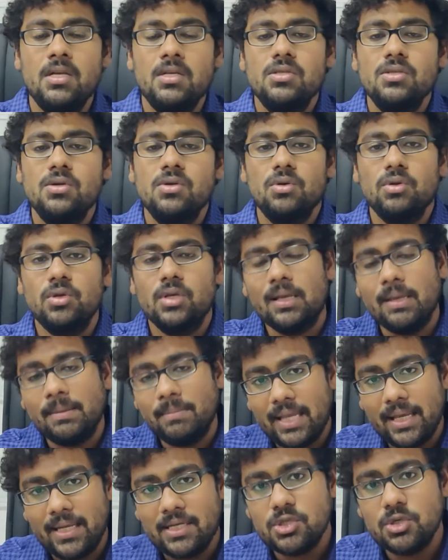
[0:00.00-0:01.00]
So you
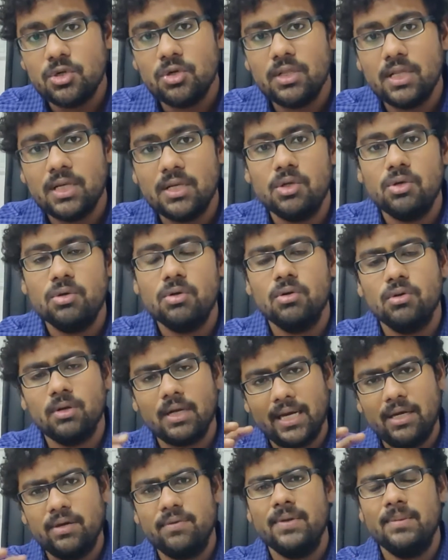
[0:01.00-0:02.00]
may ensure that you know,
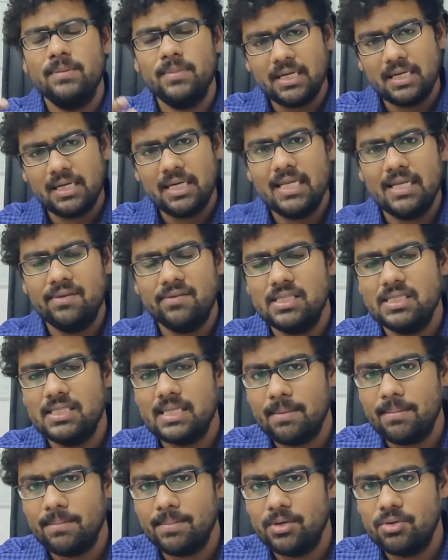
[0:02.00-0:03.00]
kind of immediately give the
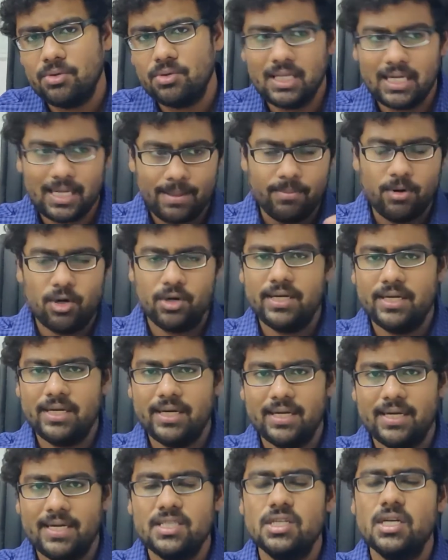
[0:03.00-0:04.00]
sample to the laboratory
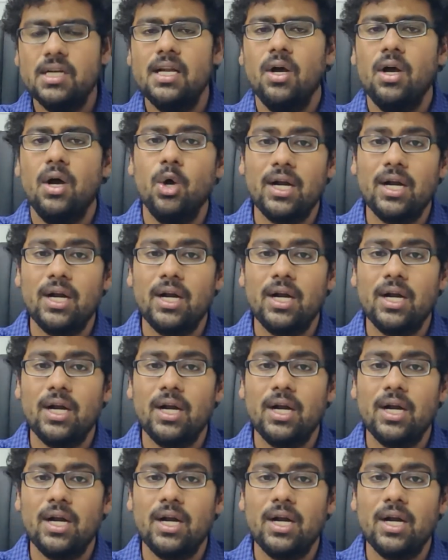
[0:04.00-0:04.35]
technician,